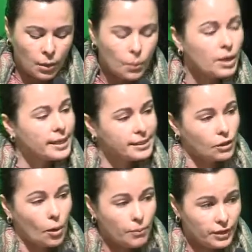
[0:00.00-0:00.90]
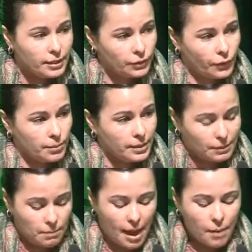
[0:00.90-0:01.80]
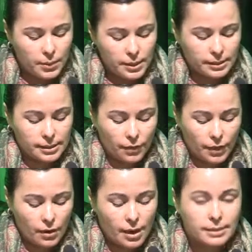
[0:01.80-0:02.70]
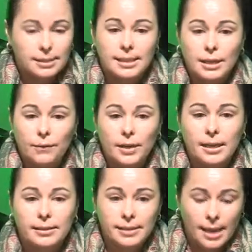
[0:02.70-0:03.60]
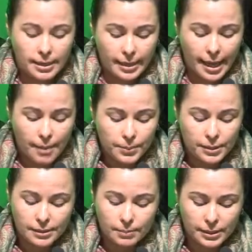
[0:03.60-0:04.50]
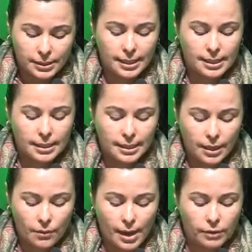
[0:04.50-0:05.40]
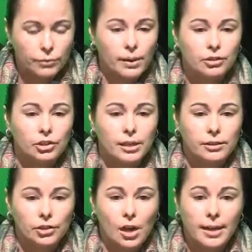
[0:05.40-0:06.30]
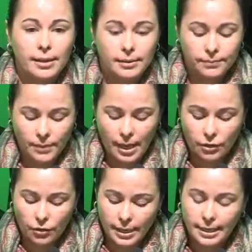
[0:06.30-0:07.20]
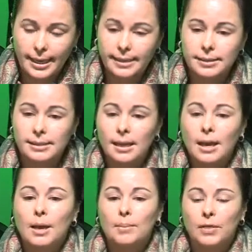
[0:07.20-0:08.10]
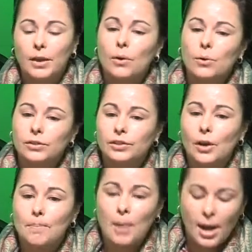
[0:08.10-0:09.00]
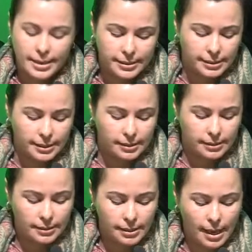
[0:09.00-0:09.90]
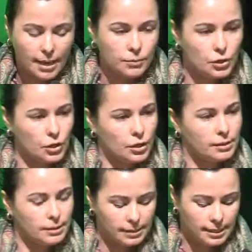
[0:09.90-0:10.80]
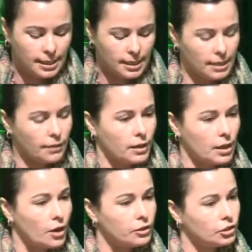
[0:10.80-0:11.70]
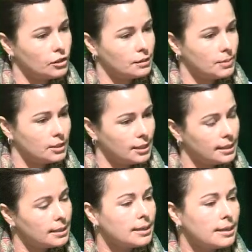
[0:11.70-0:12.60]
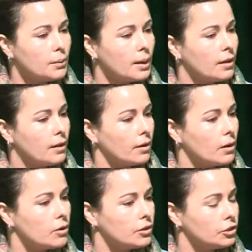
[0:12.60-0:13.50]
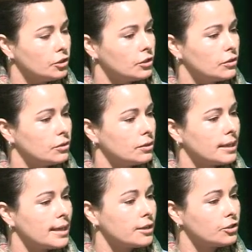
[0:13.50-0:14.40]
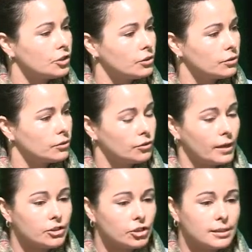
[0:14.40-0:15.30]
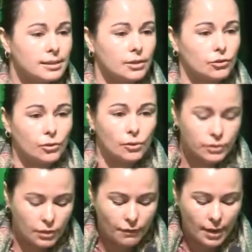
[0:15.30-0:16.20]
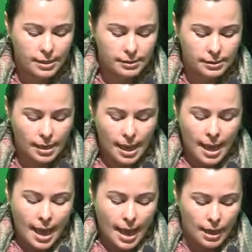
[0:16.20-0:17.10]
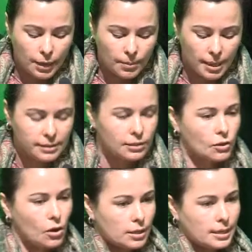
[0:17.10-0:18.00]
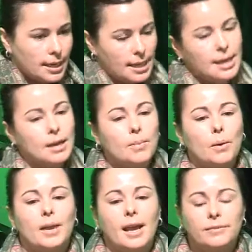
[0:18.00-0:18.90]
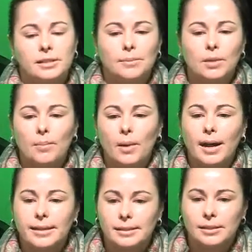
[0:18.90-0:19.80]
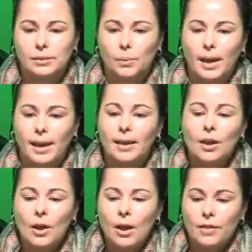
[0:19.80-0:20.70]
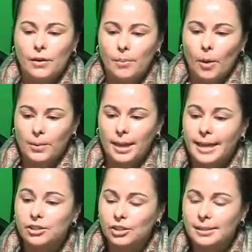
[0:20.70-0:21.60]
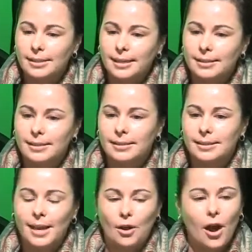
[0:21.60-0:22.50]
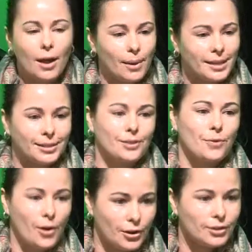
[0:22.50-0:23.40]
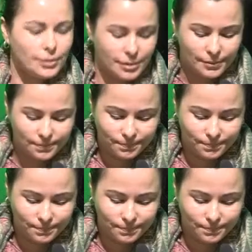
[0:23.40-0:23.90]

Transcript: What is obvious from this map is that there are significant data gaps, particularly around Russia, China, and Greenland, but there are also biases. You can see in the oceans particularly where there are longitudinal and latitudinal dredges and trawl surveys. It's not clear here, but we have similar biases where there are population centres and highways and roads.